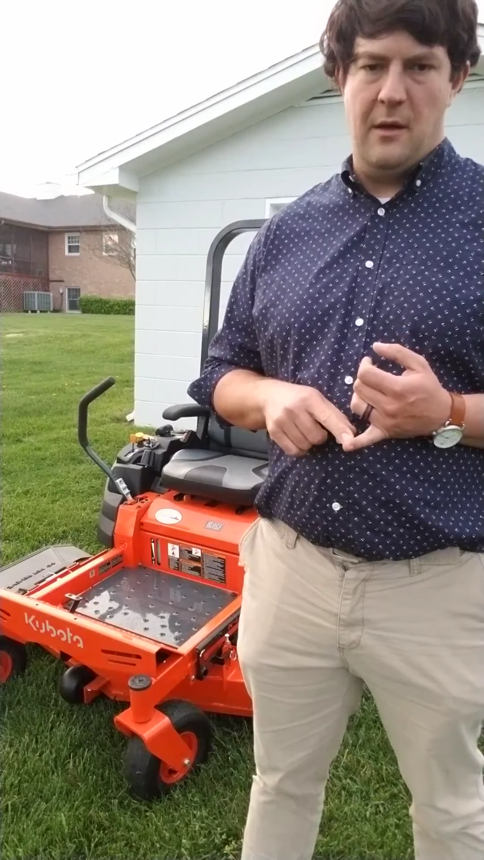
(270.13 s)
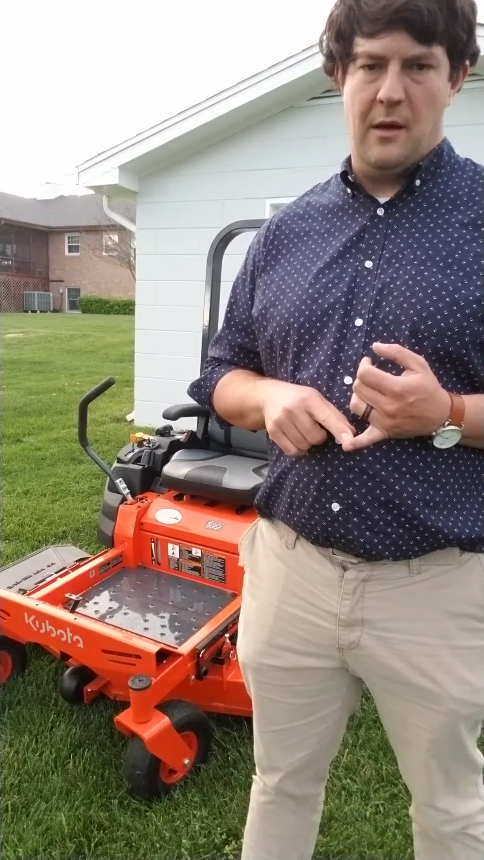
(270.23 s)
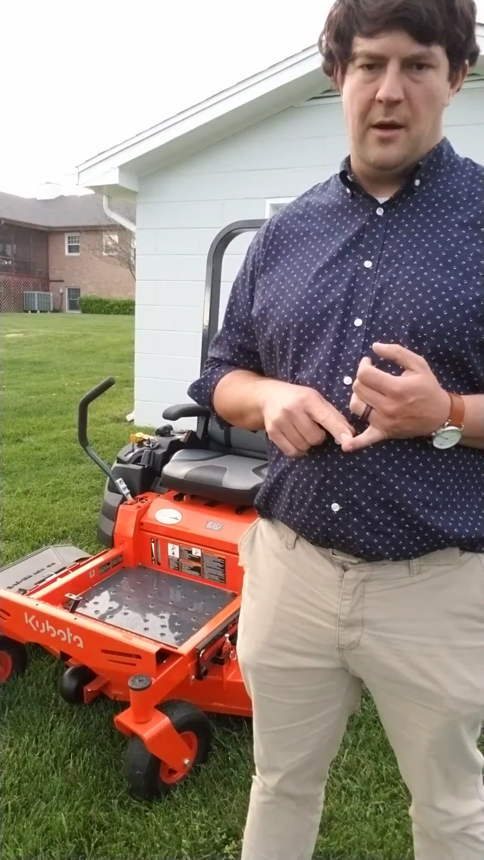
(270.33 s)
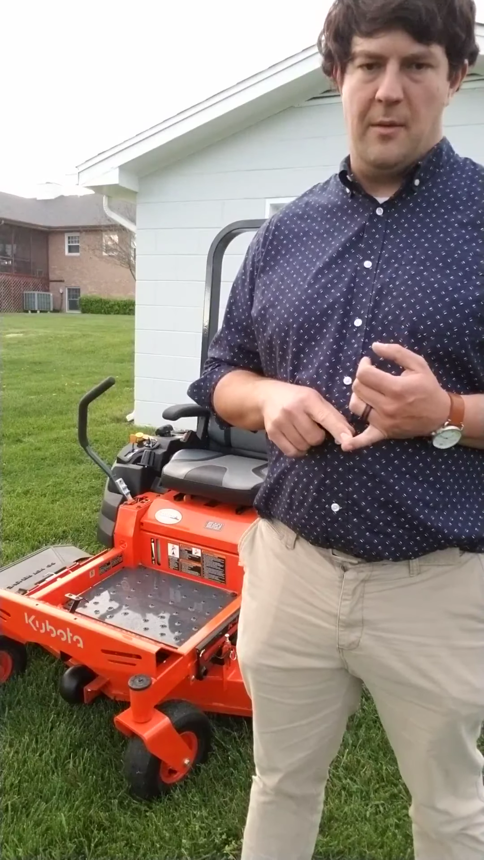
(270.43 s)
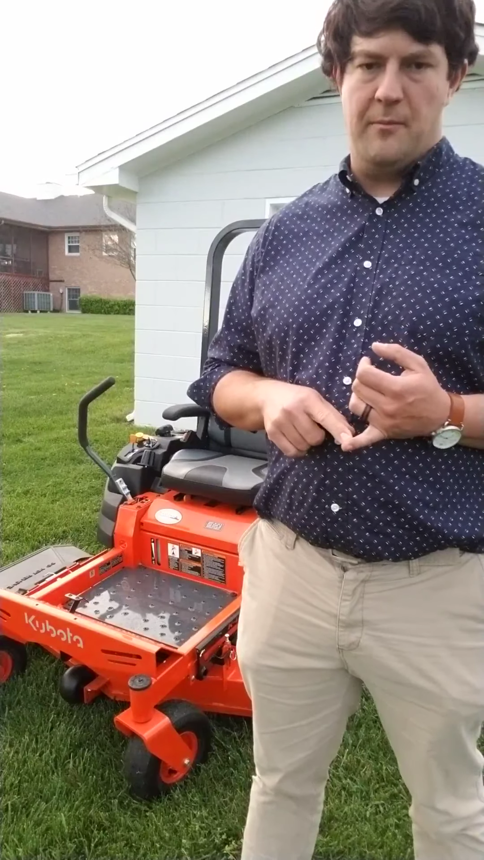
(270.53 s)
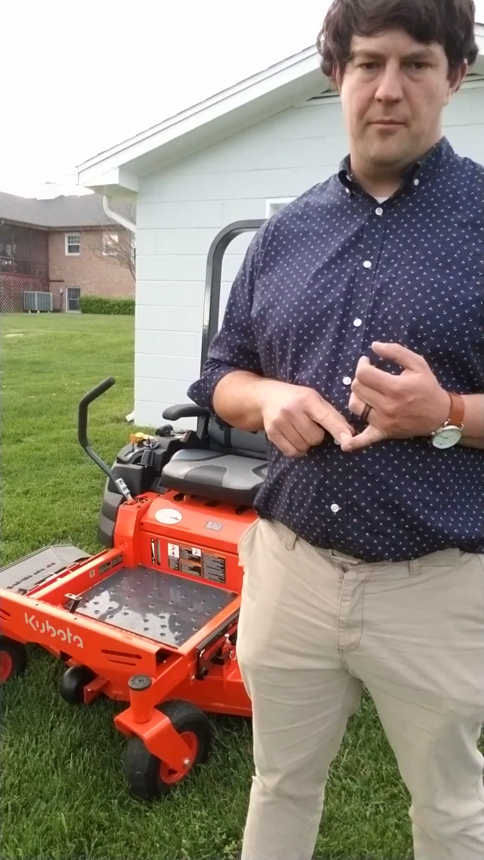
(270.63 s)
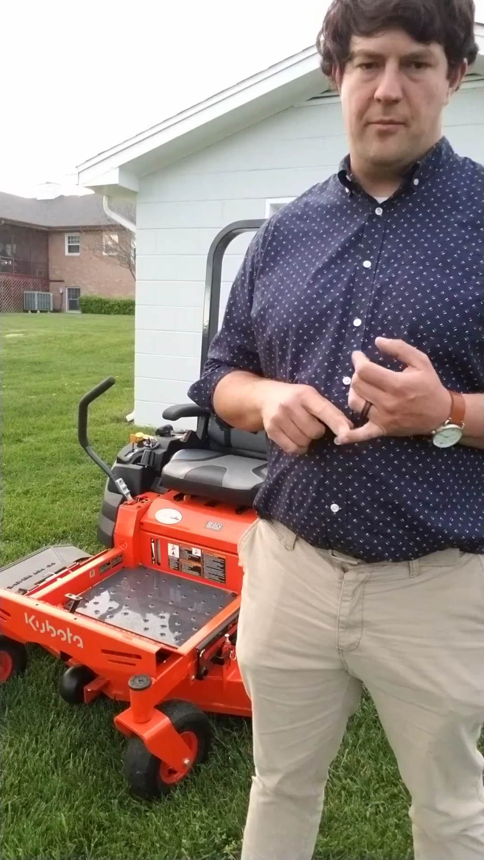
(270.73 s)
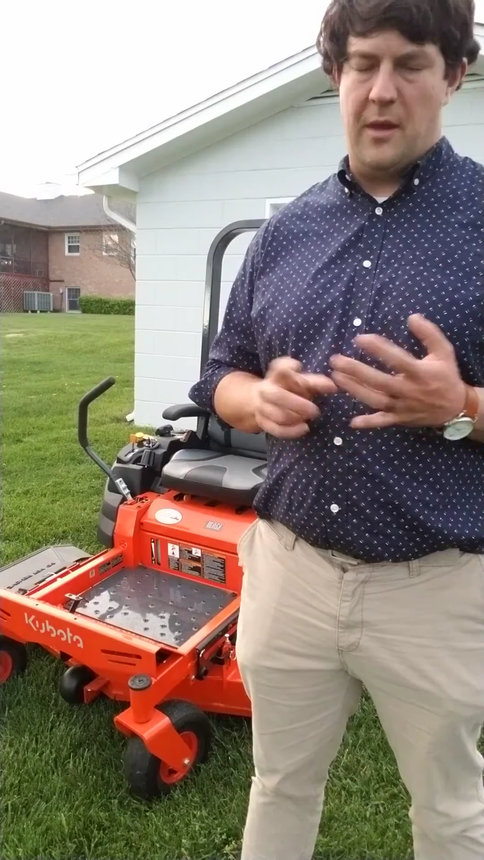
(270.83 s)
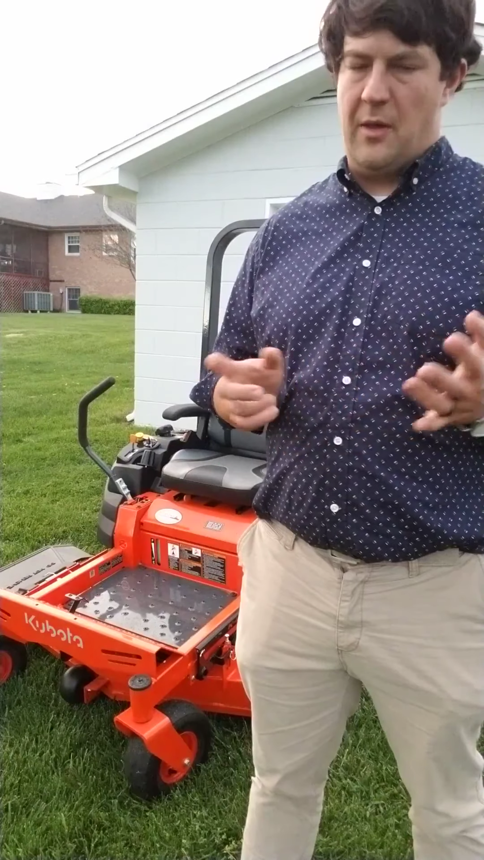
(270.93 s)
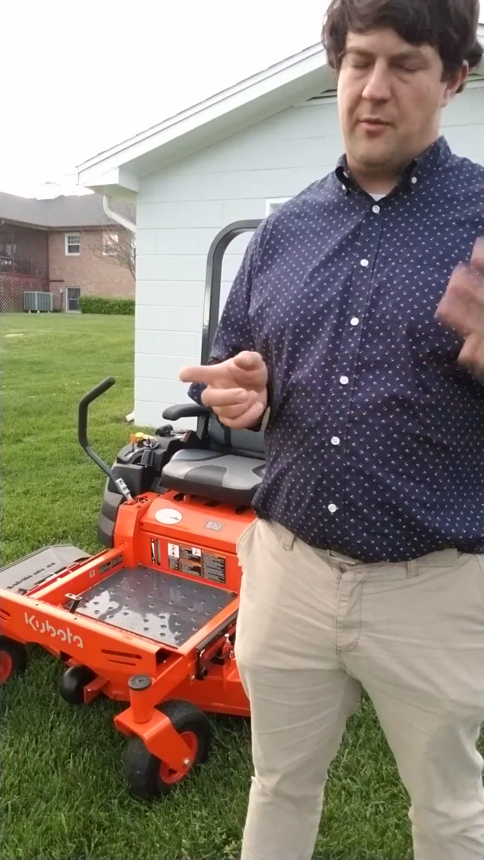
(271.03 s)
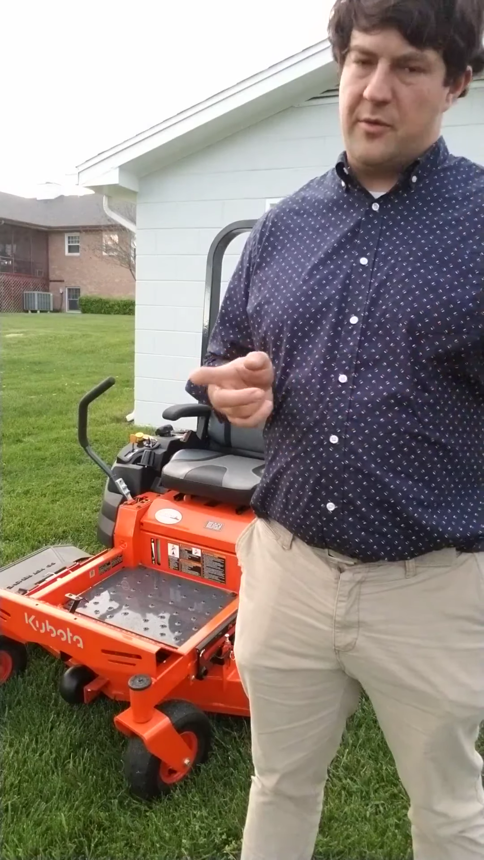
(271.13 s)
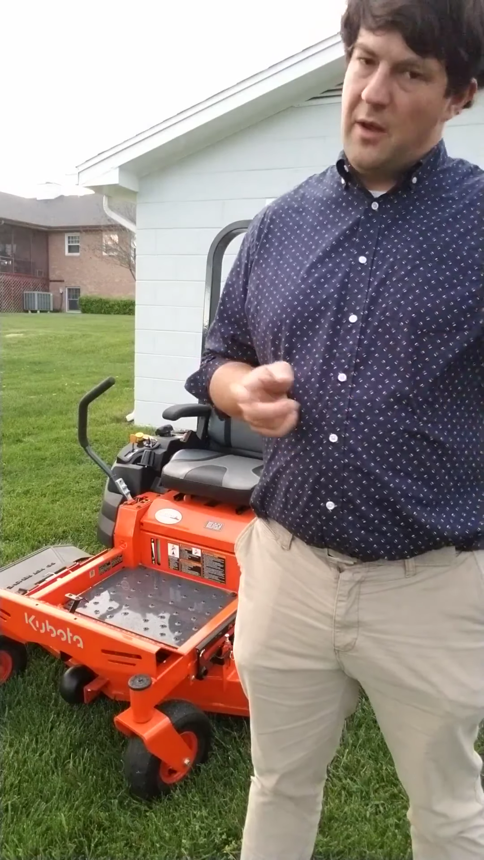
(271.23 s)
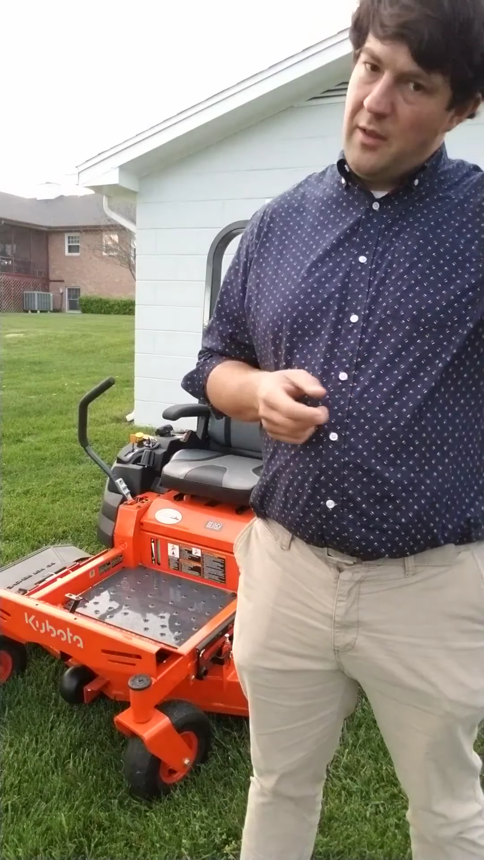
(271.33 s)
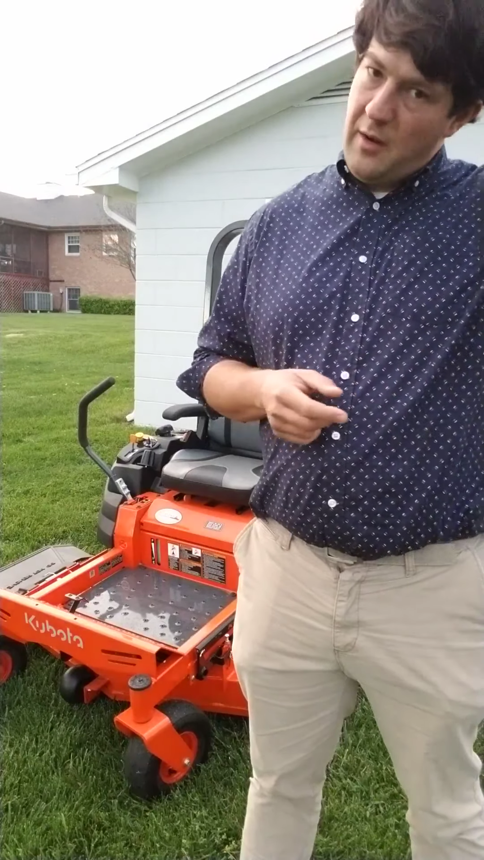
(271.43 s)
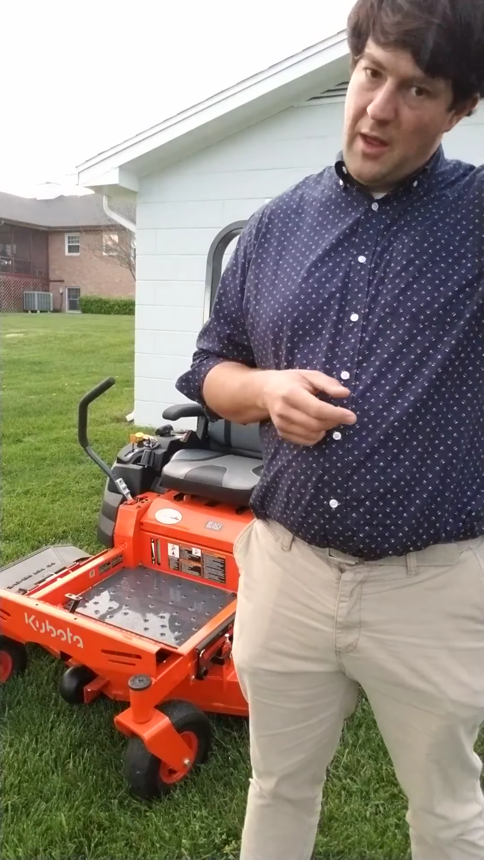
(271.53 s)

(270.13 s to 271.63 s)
Um, now there's a